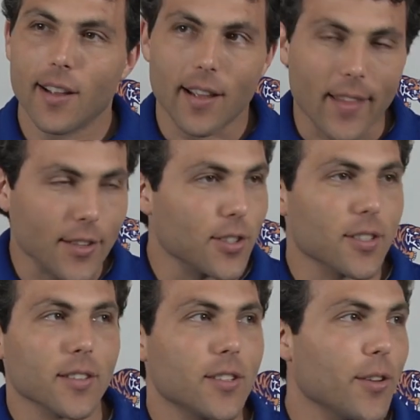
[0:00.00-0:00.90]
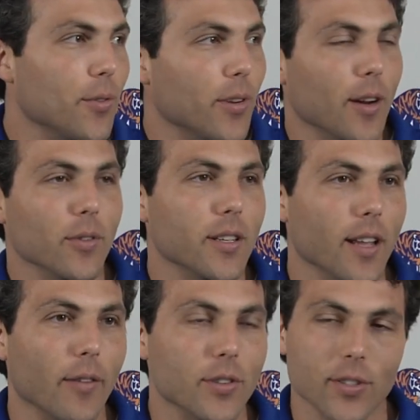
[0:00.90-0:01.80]
And that's just continuing
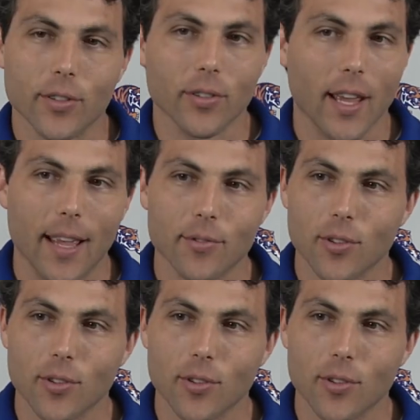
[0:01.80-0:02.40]
every single game.